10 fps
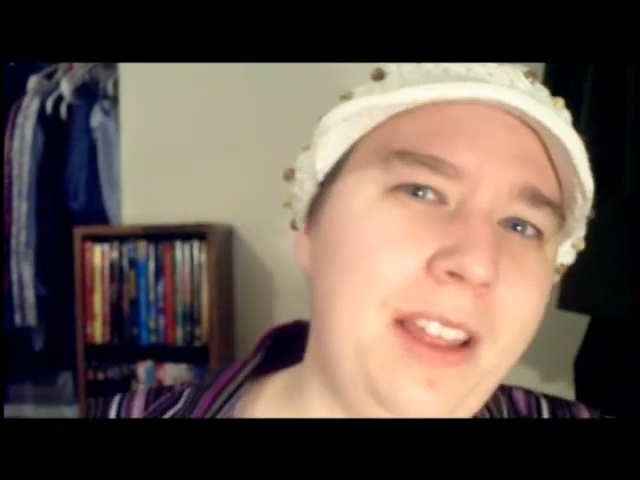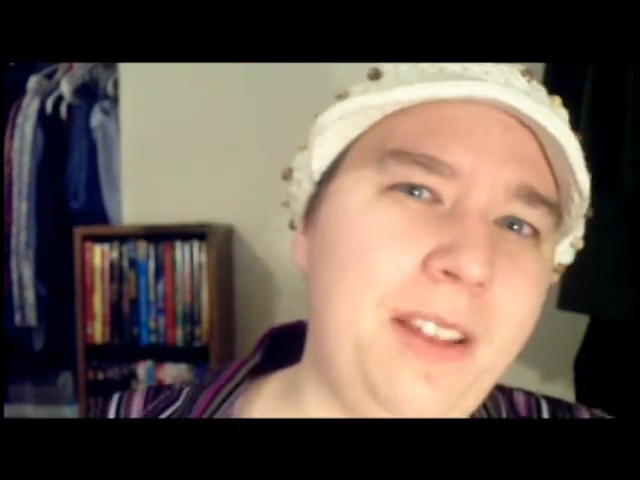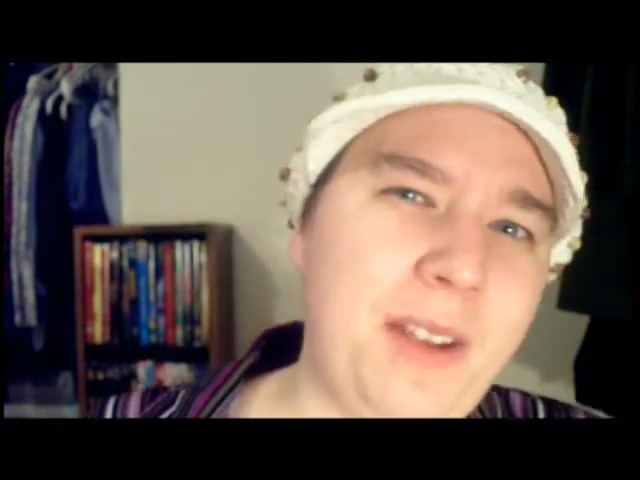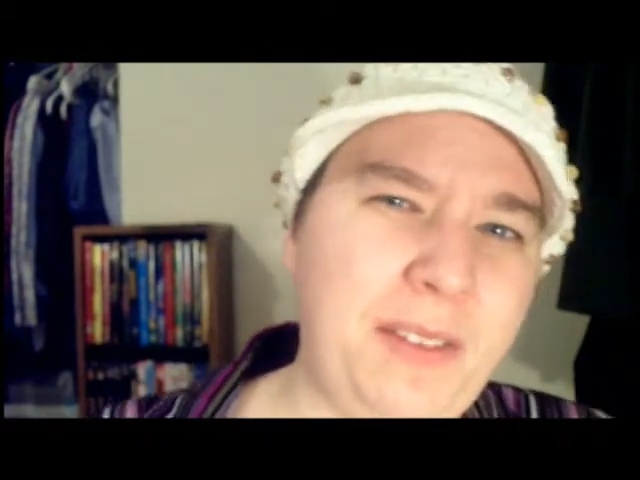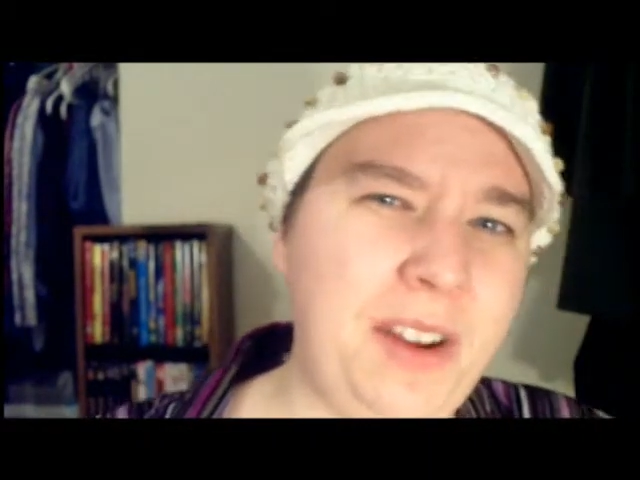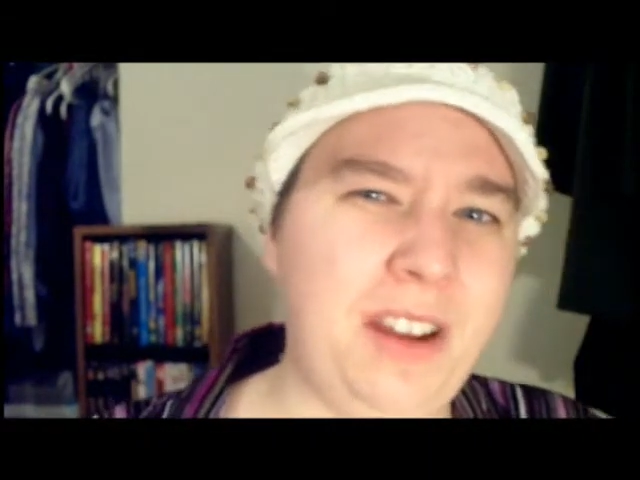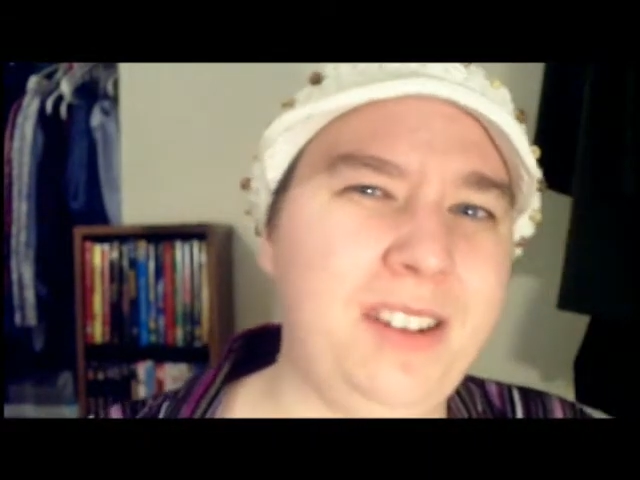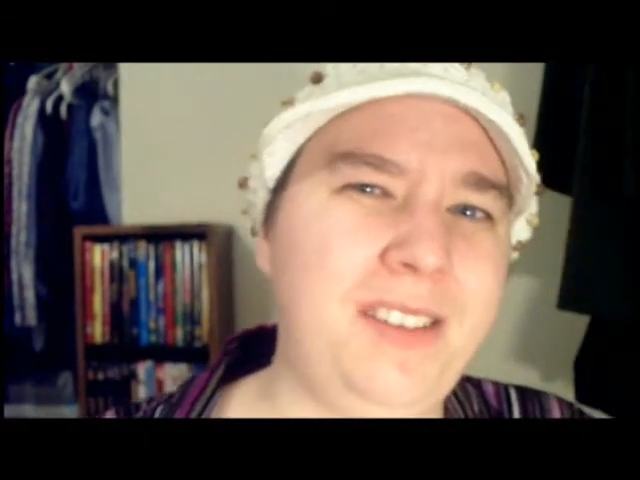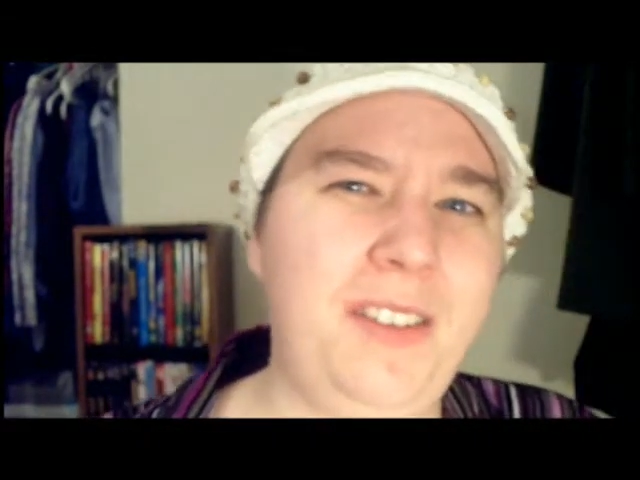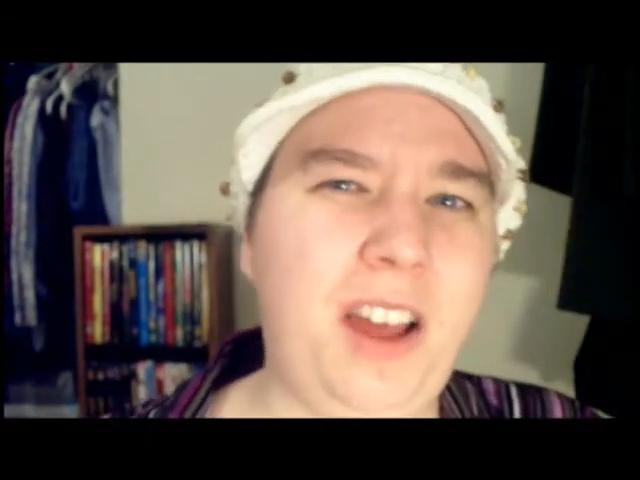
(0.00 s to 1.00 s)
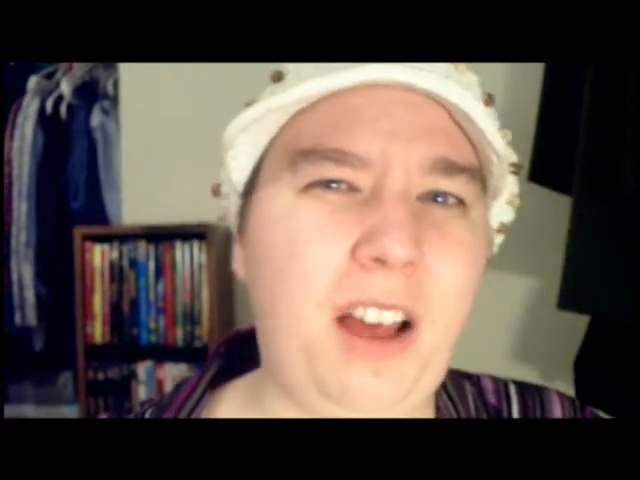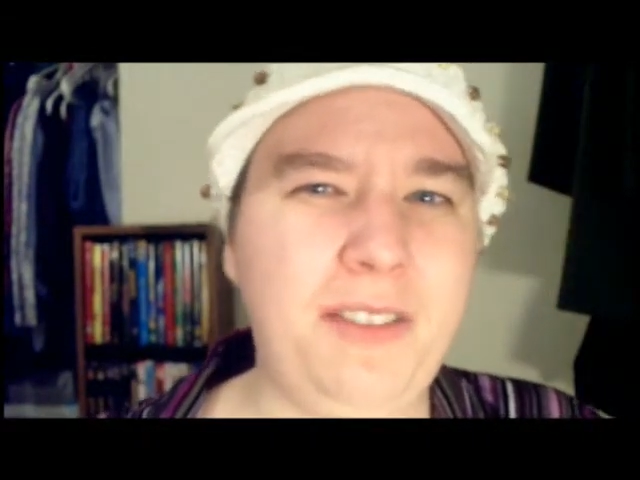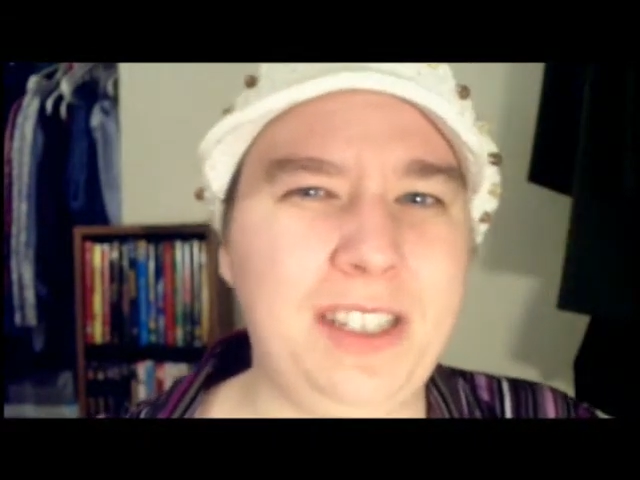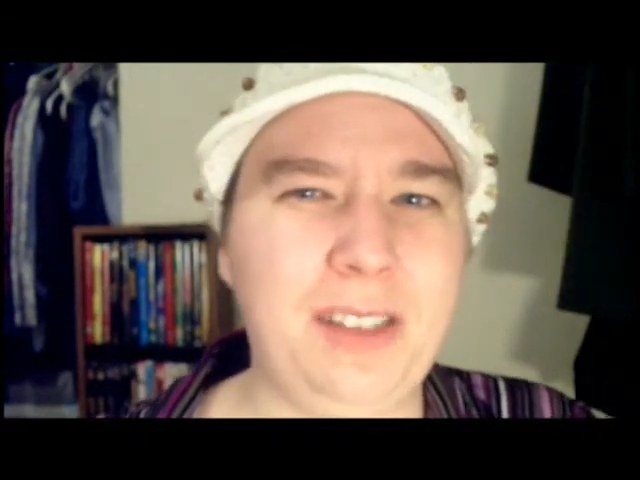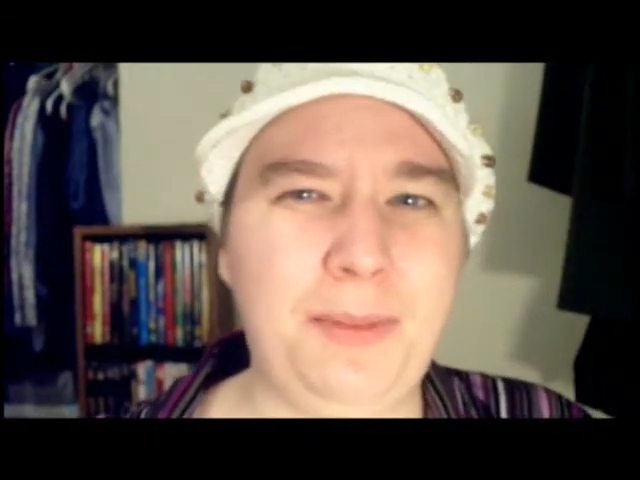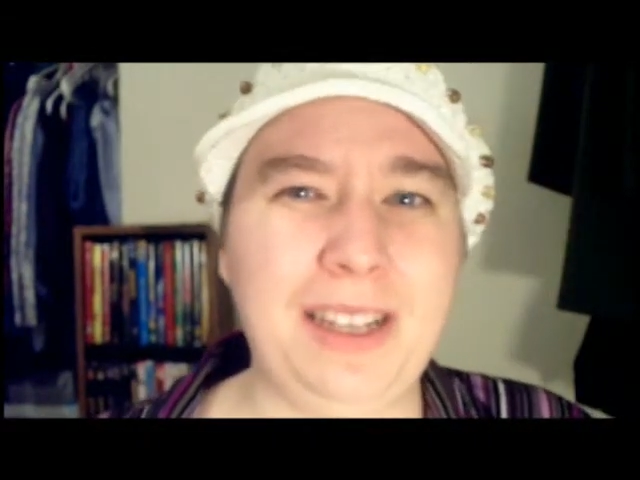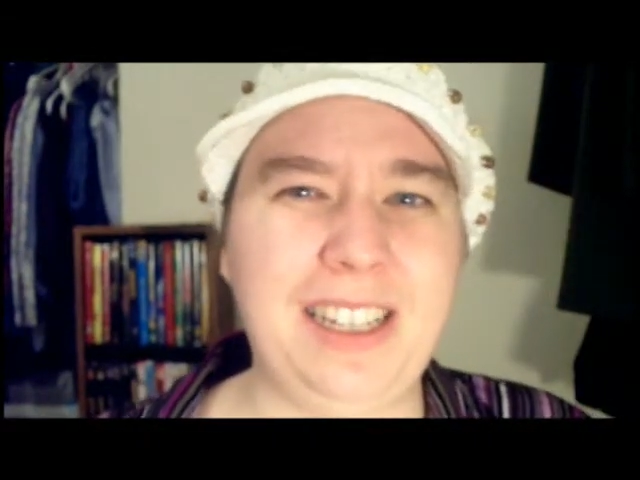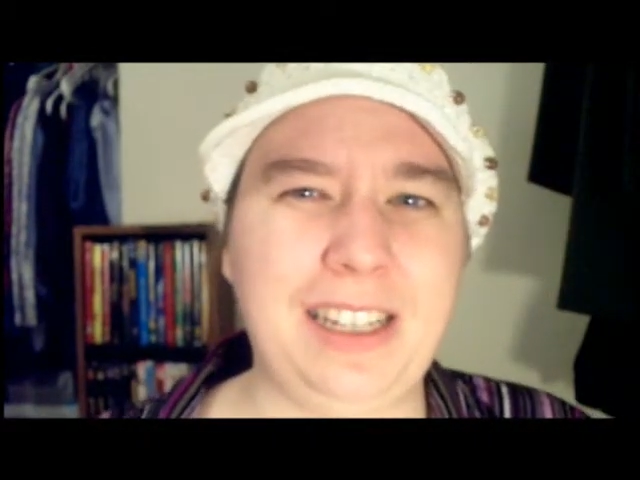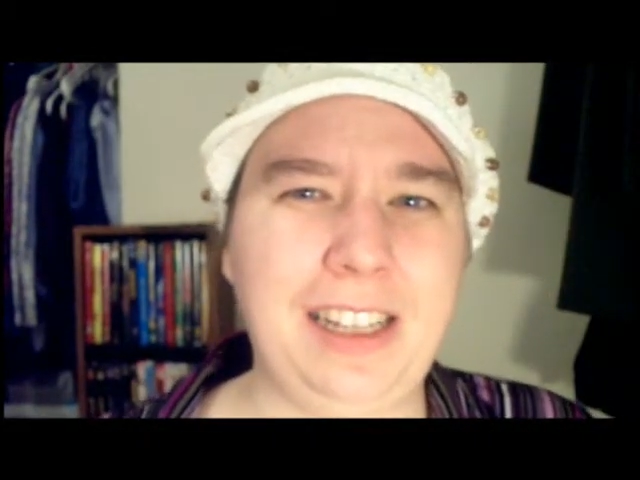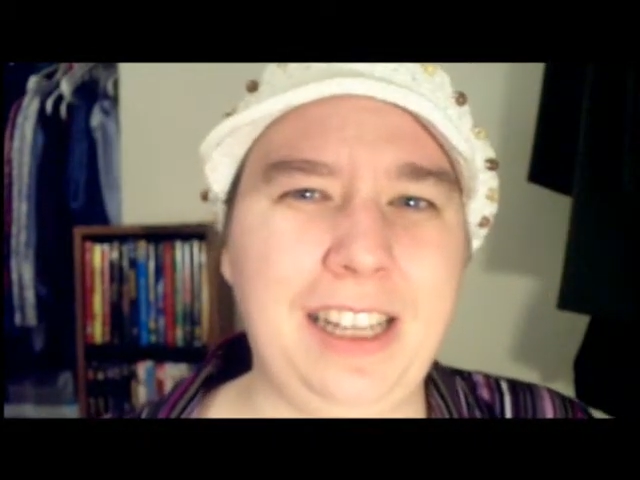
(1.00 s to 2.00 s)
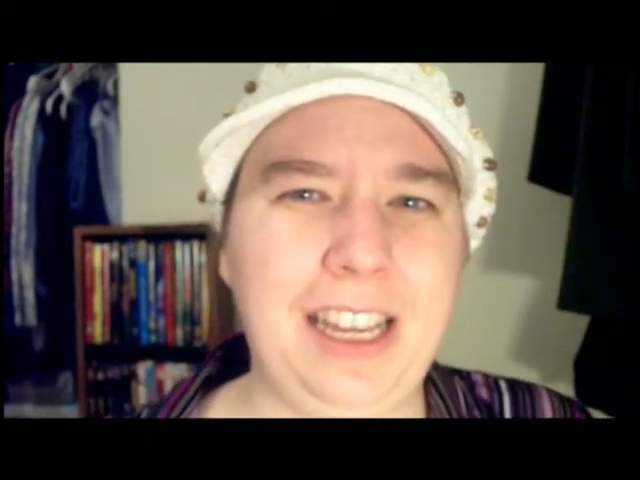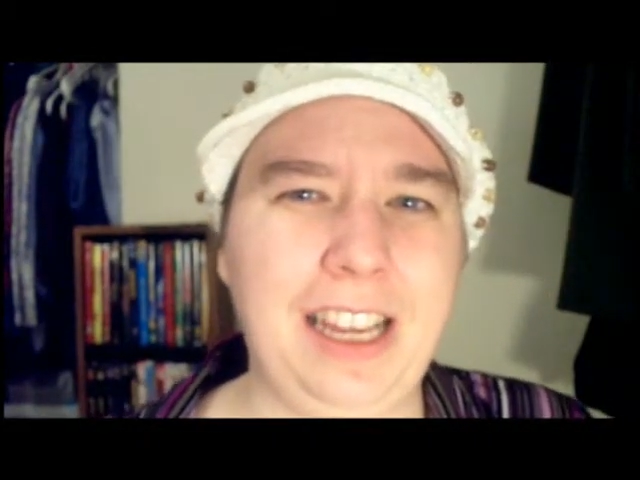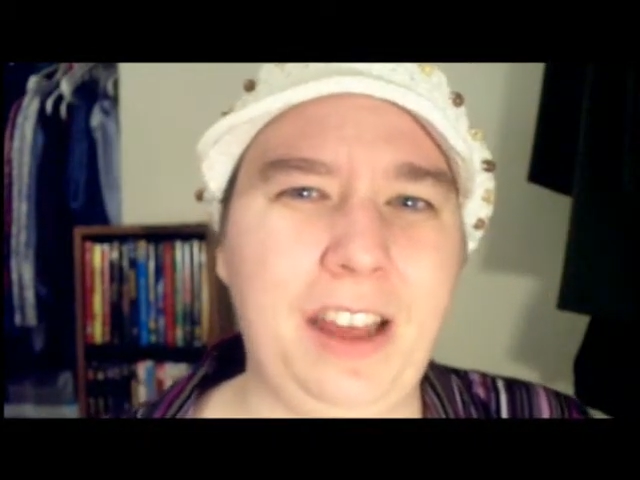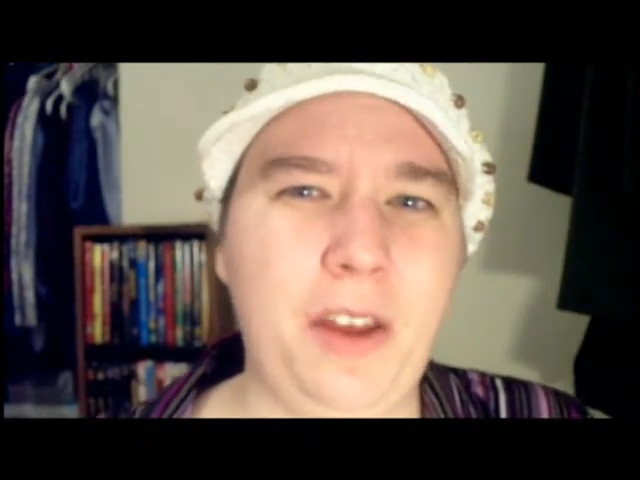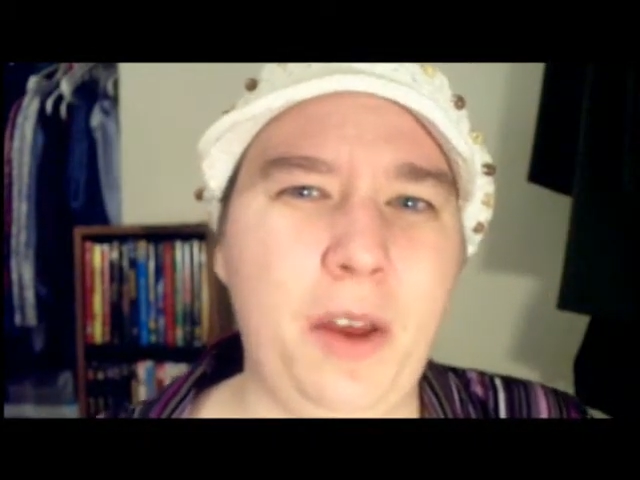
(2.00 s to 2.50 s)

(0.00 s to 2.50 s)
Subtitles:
The rafting office is basically